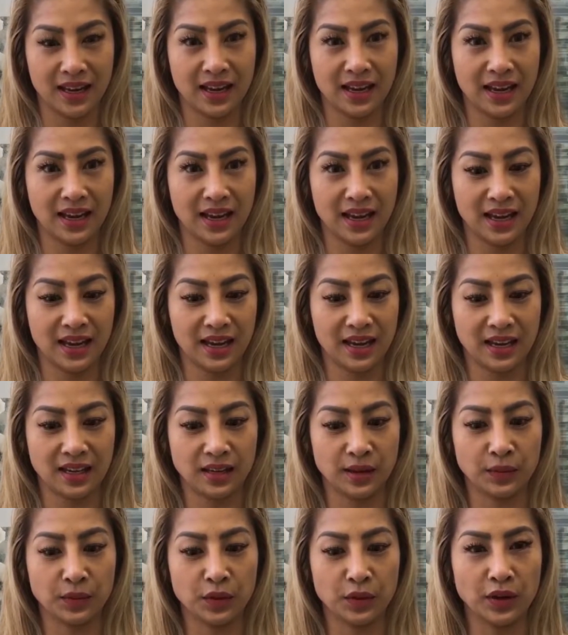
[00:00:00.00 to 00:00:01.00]
And I'm
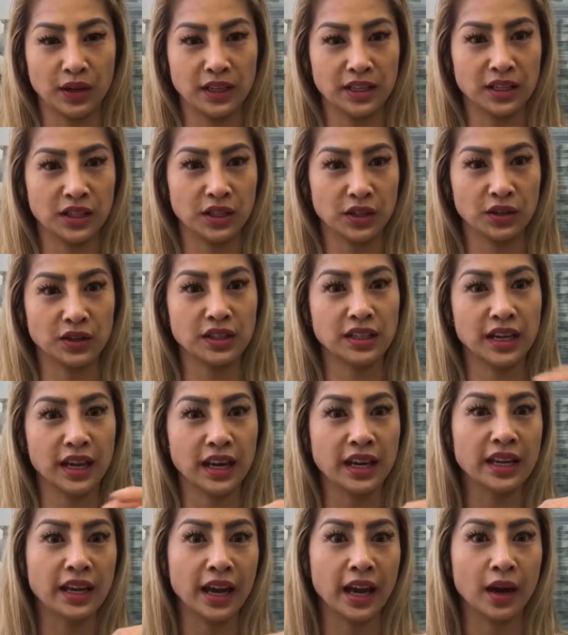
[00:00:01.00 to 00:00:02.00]
going to take
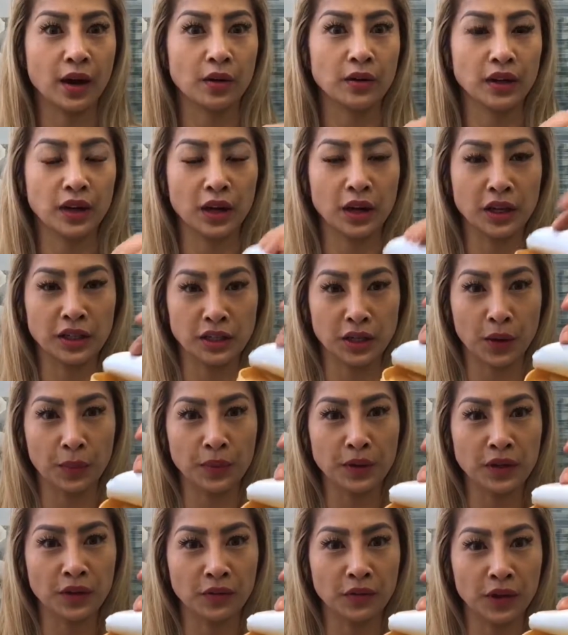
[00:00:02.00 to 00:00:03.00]
out, as I open up
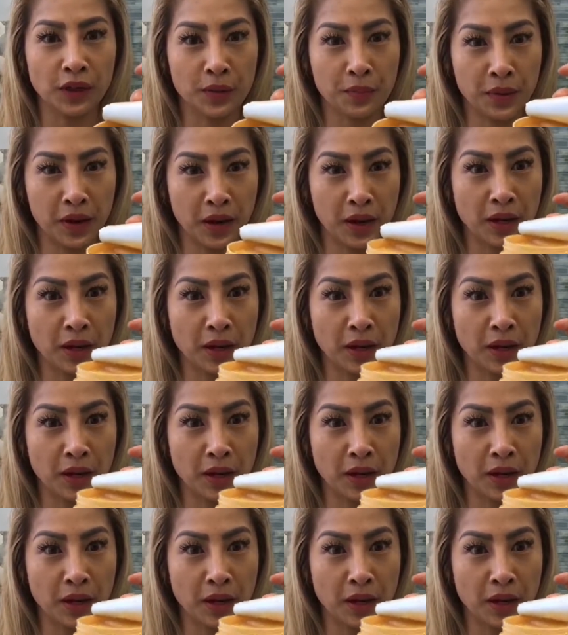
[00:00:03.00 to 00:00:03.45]
on the